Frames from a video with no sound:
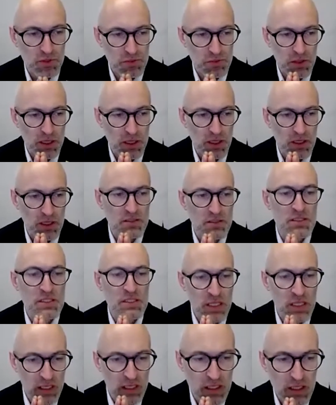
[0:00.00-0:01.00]
being in
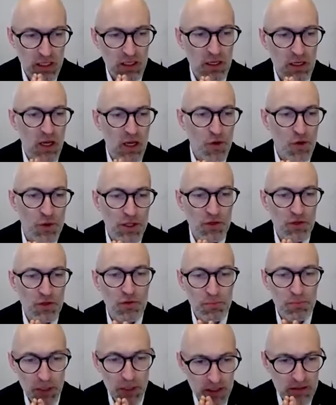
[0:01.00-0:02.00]
sync with the
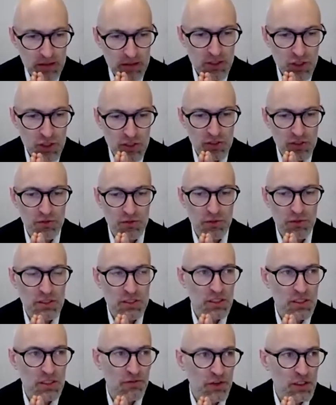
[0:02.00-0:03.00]
European digital green
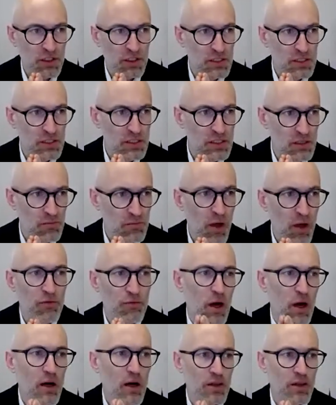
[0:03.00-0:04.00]
certificate system
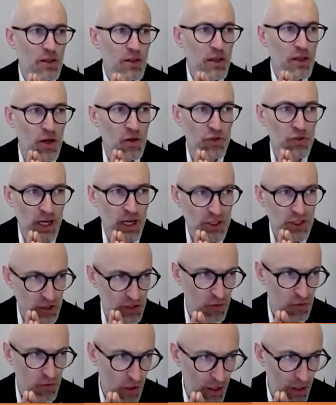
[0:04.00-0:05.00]
rather than our
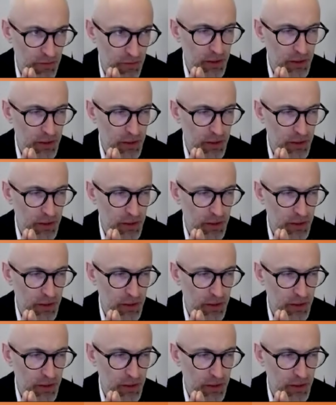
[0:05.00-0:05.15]
national one,